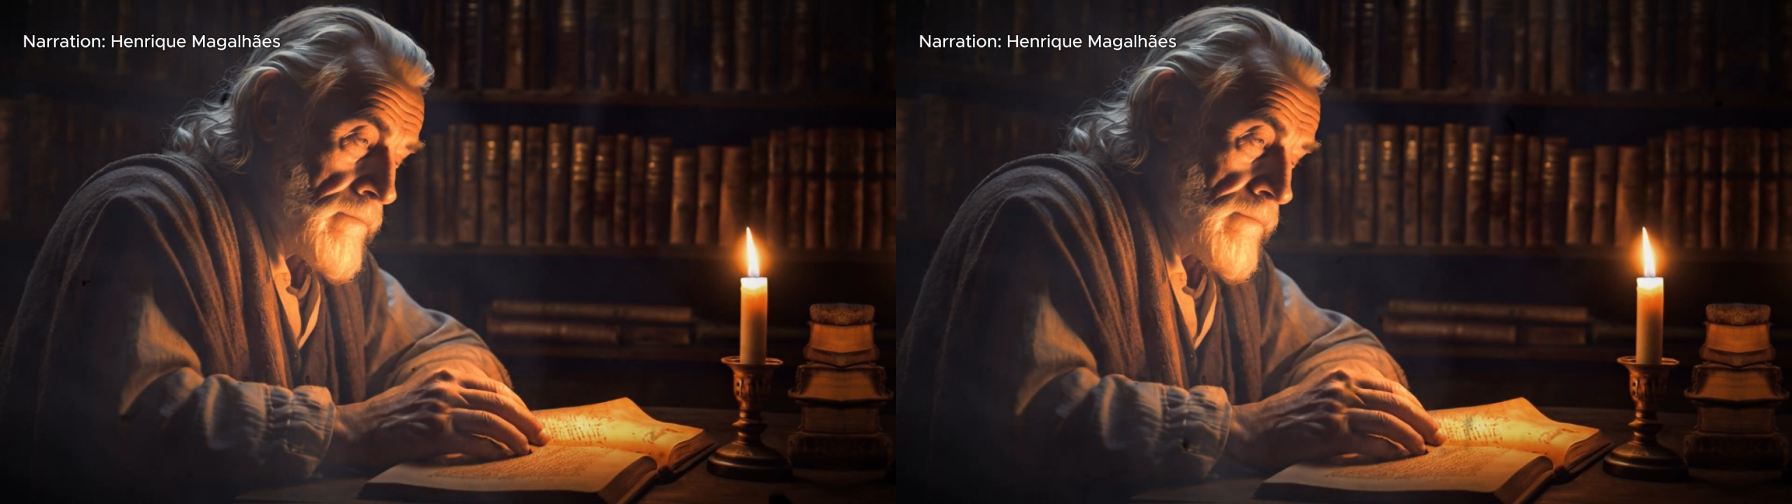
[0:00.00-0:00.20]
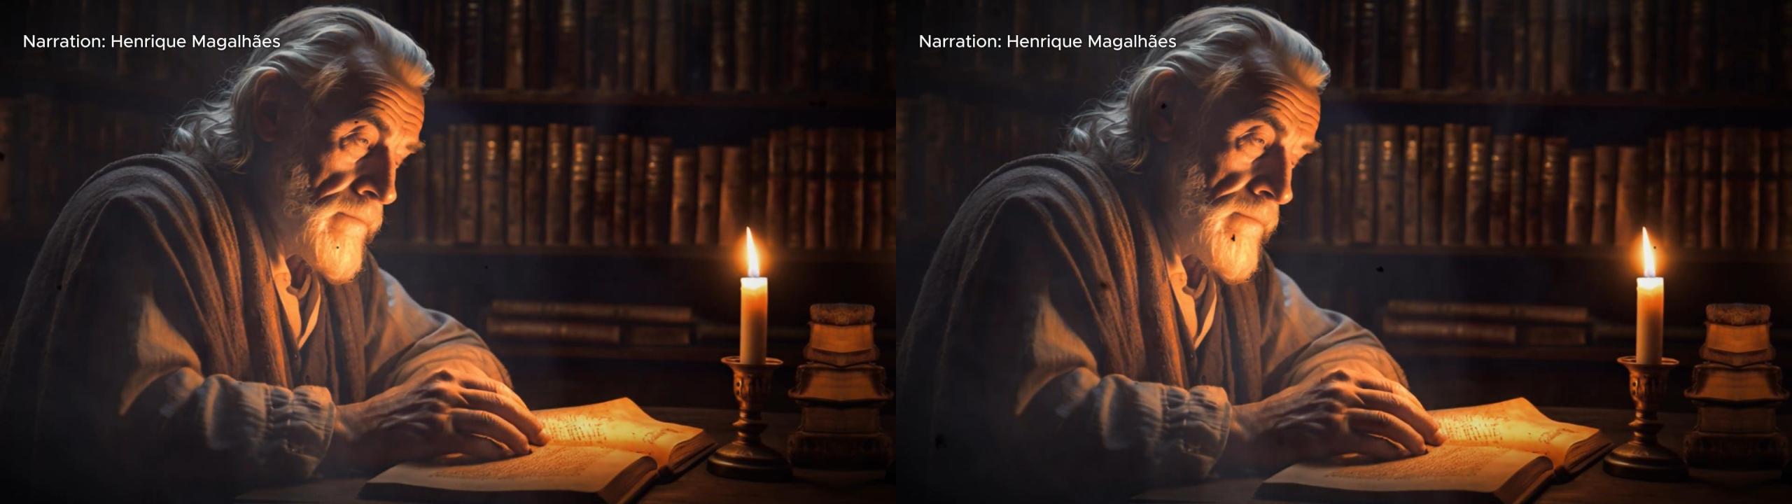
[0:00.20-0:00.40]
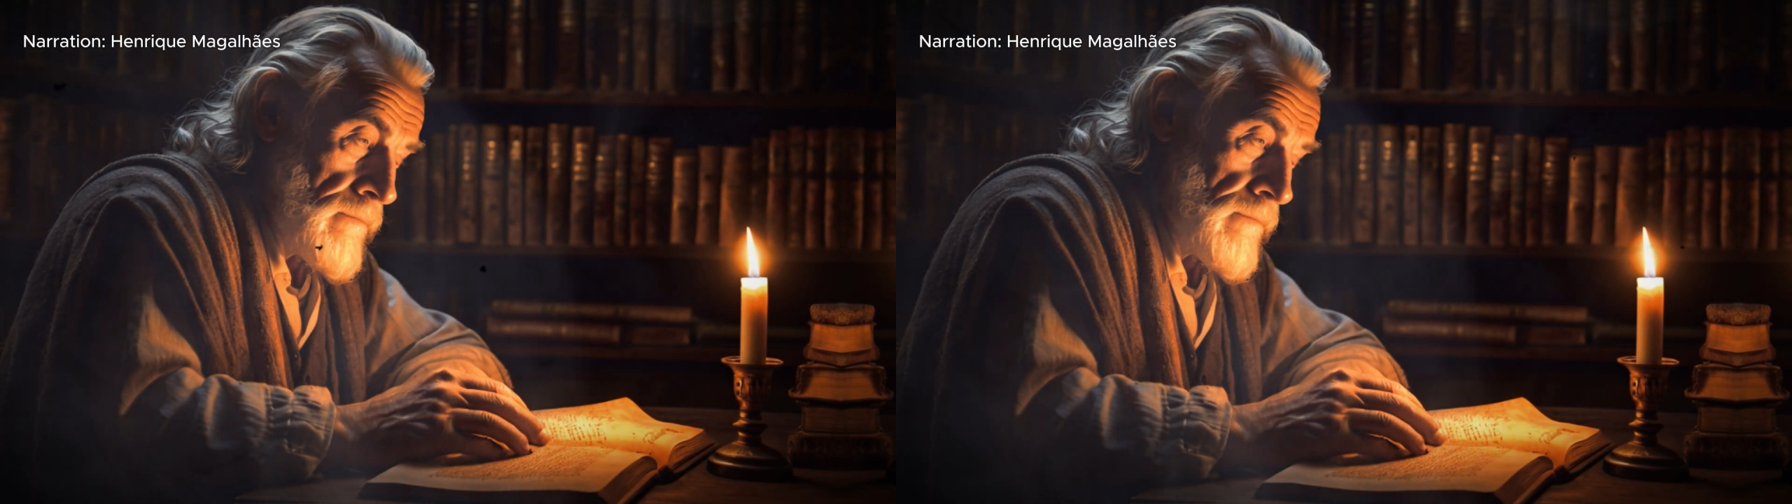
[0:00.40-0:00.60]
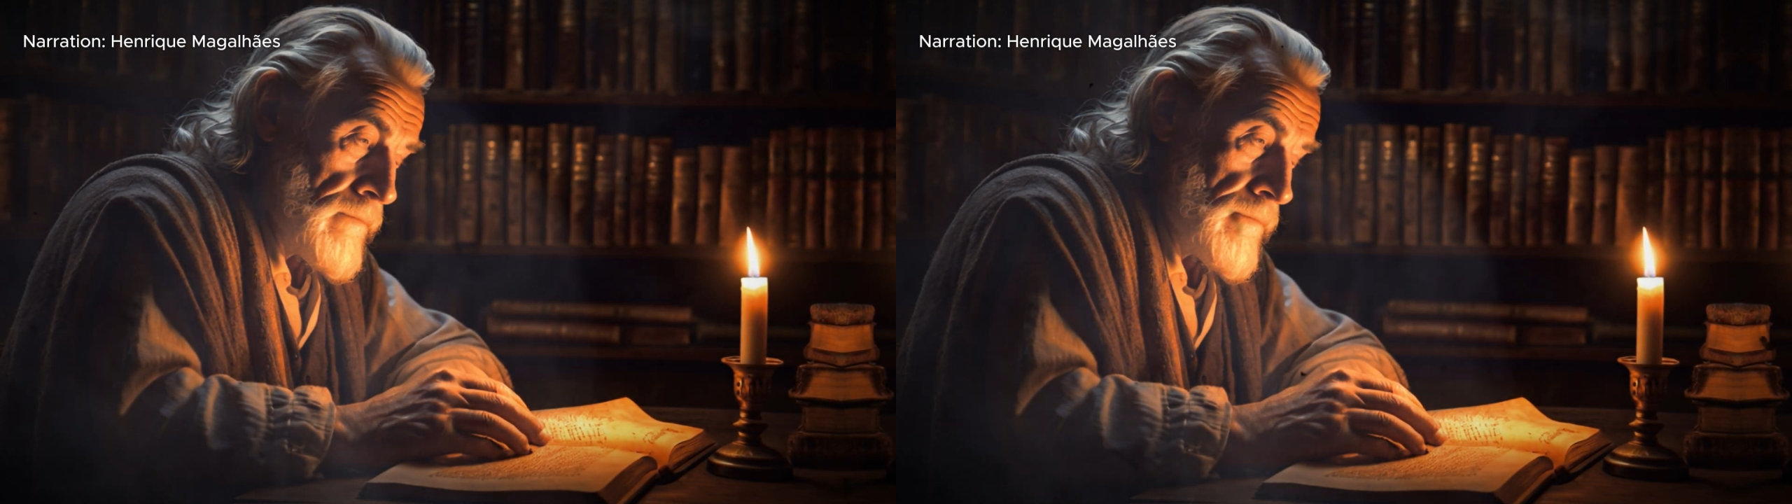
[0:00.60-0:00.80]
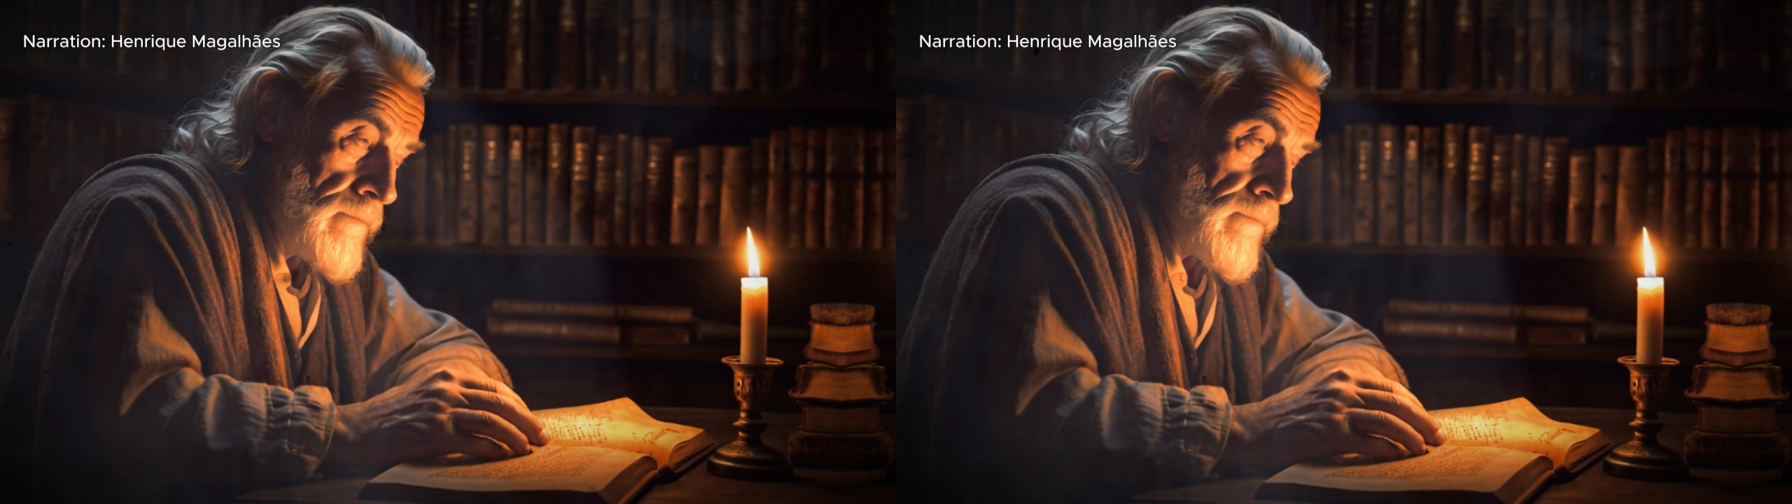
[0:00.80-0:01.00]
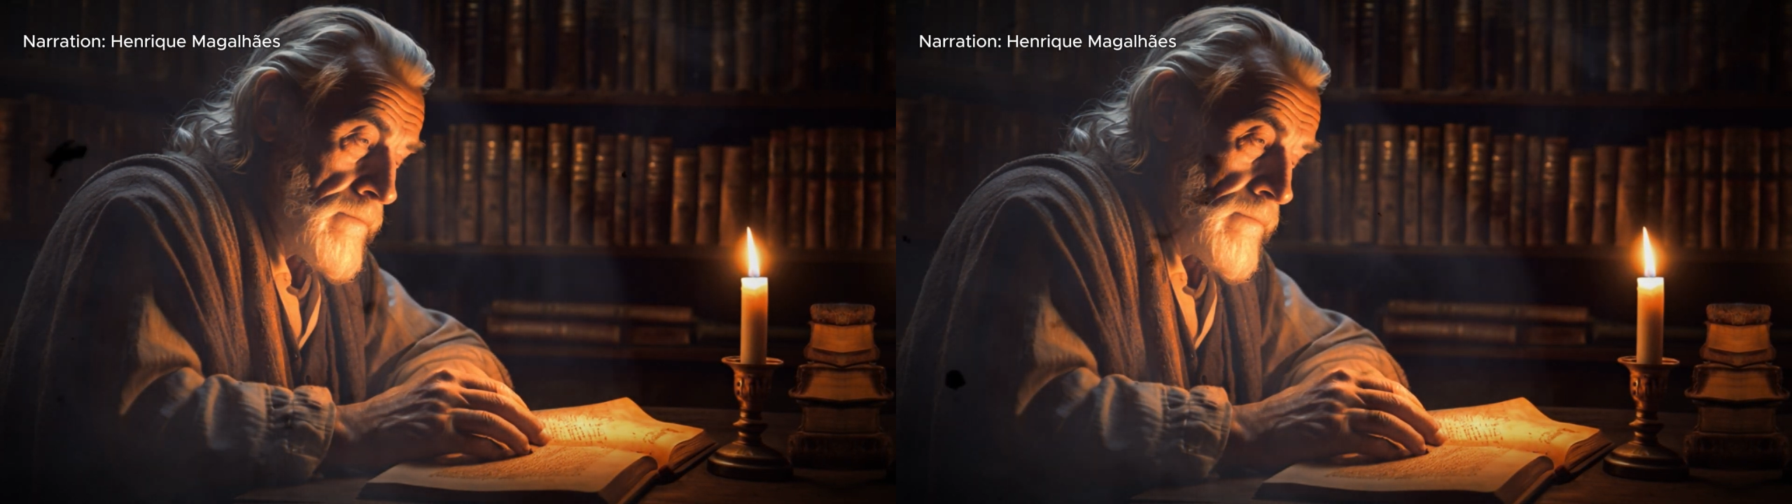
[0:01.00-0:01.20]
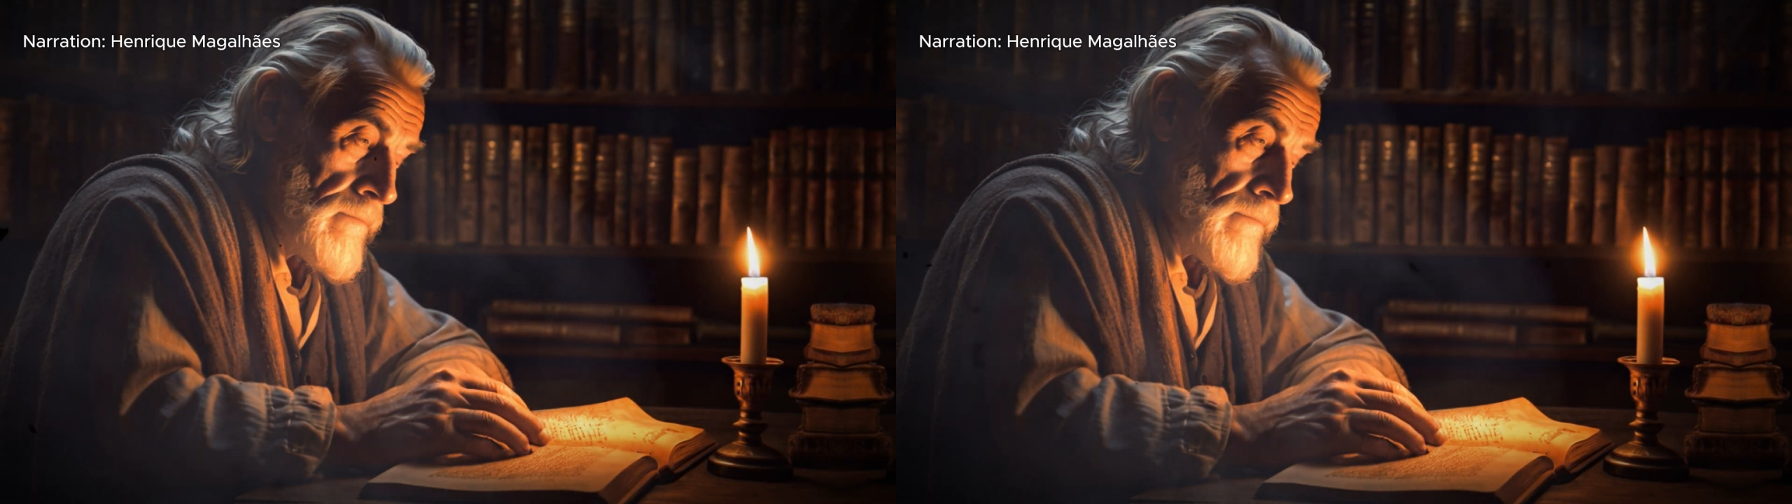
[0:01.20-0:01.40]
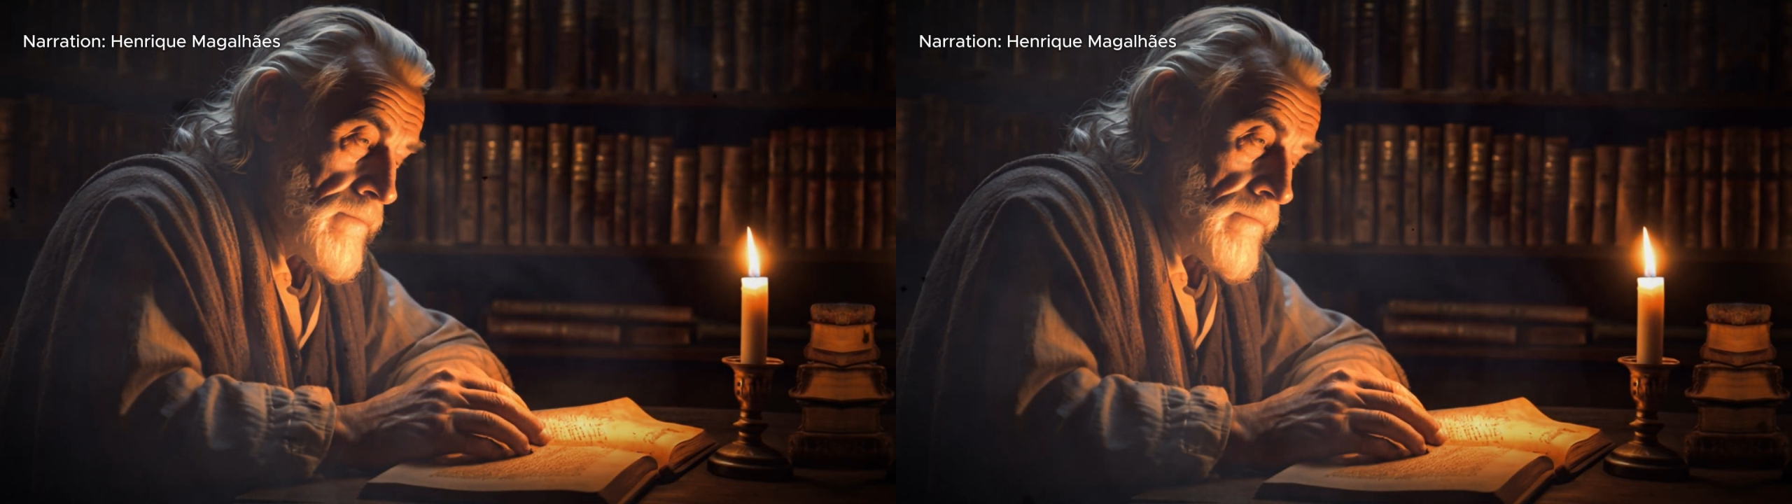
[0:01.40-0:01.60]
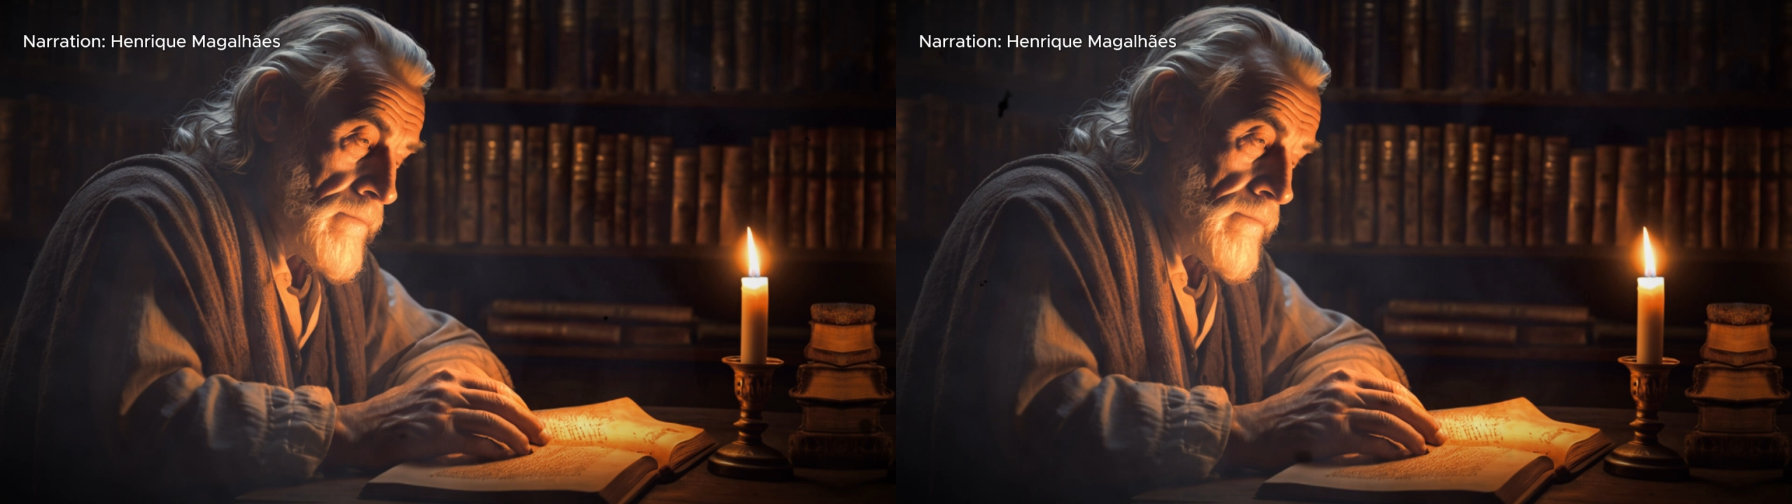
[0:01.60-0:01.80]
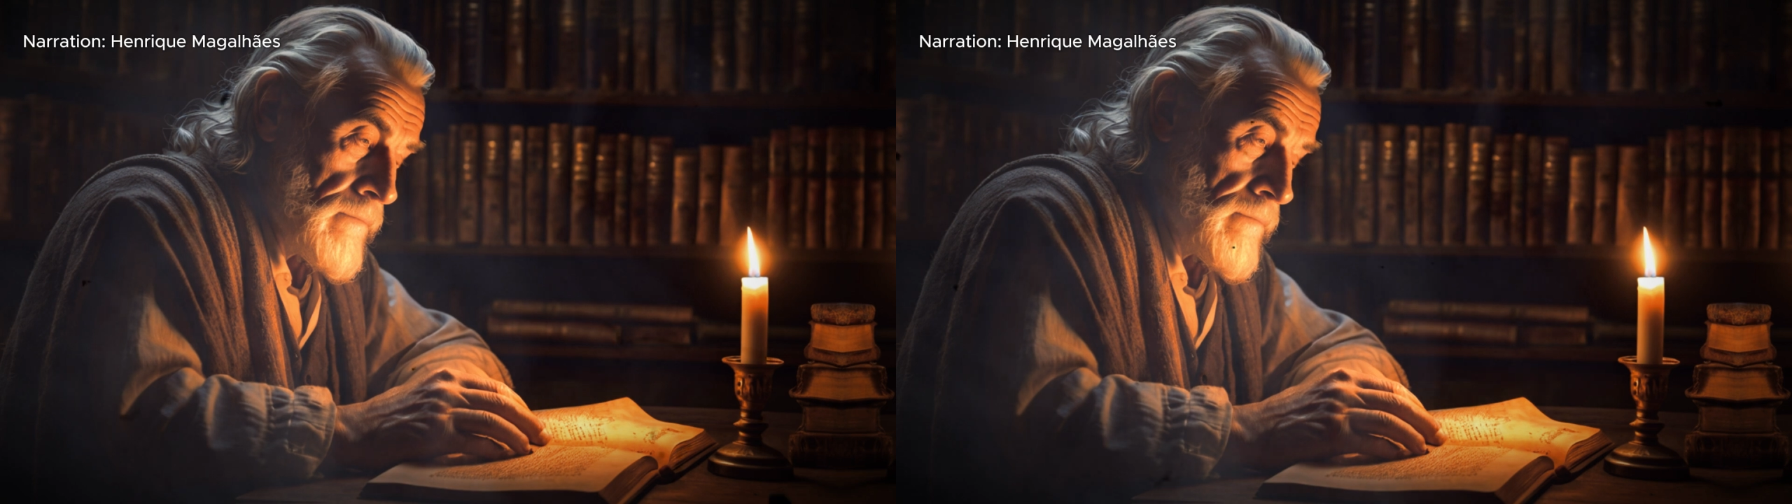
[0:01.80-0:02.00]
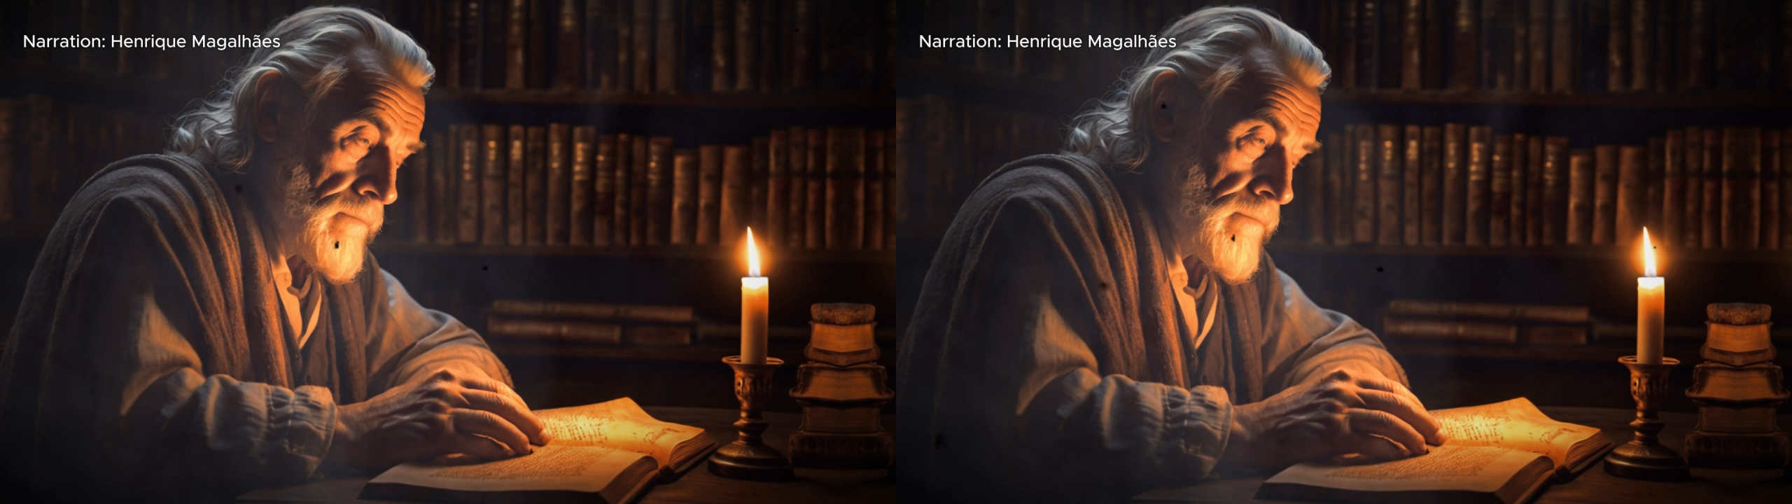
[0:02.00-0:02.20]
It doesn't cost anything to help when something